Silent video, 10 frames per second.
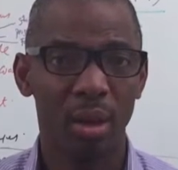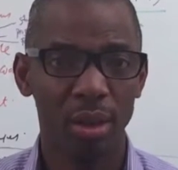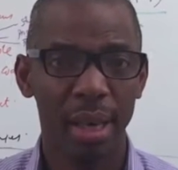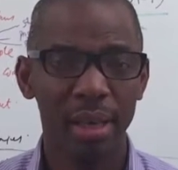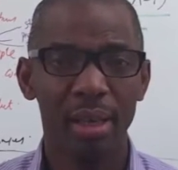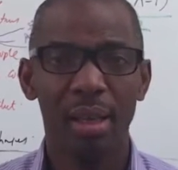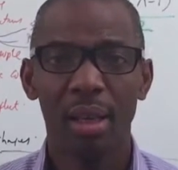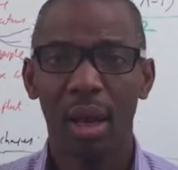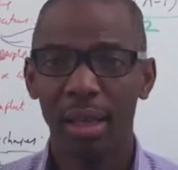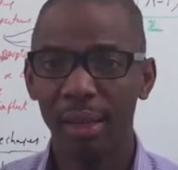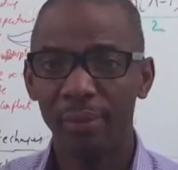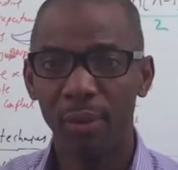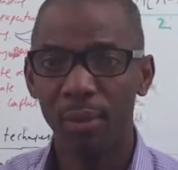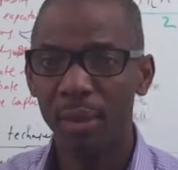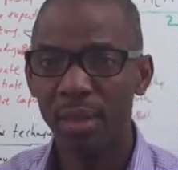Okay, the
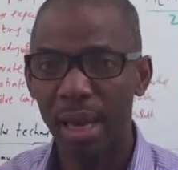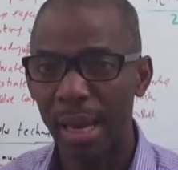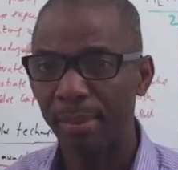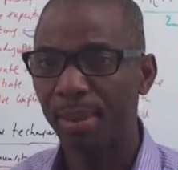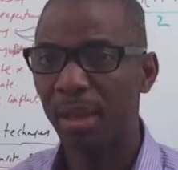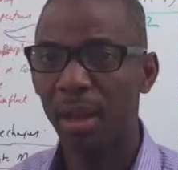informal types